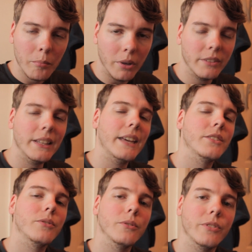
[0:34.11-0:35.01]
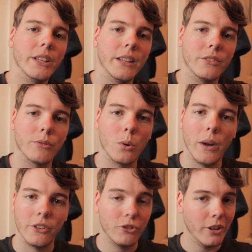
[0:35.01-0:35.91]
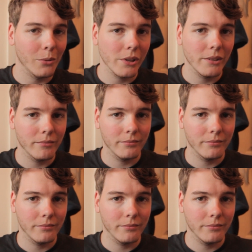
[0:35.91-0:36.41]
but let's fulfill his request, shall we?